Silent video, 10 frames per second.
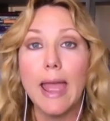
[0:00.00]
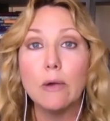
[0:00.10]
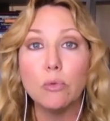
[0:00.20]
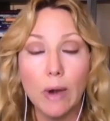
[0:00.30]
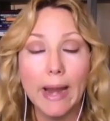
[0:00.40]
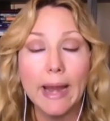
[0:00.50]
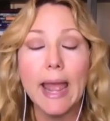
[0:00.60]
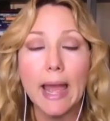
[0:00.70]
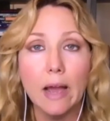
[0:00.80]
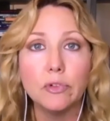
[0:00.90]
right
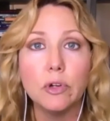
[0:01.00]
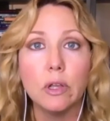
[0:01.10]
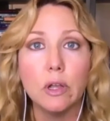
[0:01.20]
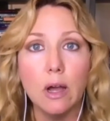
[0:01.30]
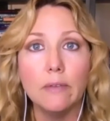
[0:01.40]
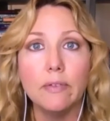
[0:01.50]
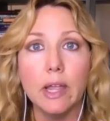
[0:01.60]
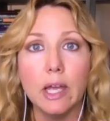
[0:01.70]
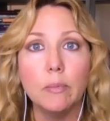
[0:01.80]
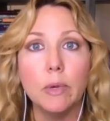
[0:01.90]
after the
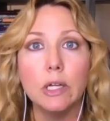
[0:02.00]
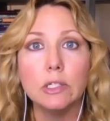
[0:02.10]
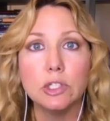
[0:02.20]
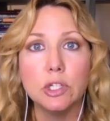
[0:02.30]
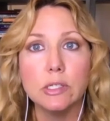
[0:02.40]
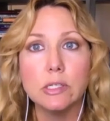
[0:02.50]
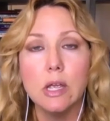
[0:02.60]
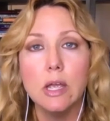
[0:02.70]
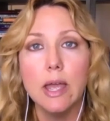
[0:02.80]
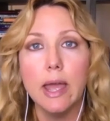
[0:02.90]
coffee enema to just
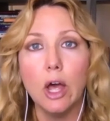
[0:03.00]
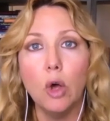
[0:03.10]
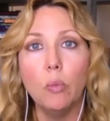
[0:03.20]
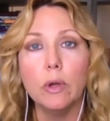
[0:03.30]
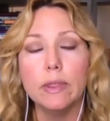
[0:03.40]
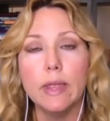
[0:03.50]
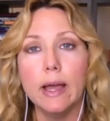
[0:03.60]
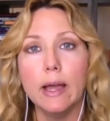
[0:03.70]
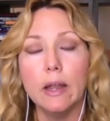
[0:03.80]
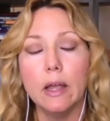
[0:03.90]
help with
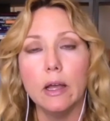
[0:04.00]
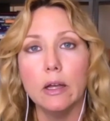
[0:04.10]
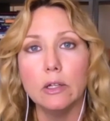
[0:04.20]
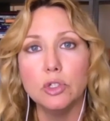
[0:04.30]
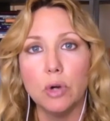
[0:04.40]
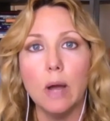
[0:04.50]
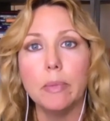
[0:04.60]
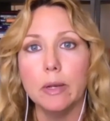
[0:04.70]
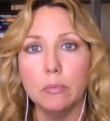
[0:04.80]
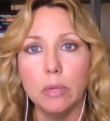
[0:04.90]
that drop
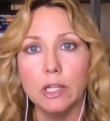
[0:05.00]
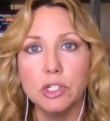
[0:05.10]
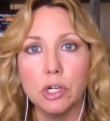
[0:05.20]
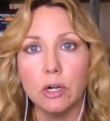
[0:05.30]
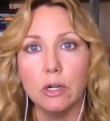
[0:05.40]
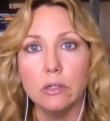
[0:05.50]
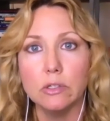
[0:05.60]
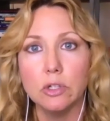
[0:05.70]
in blood sugar.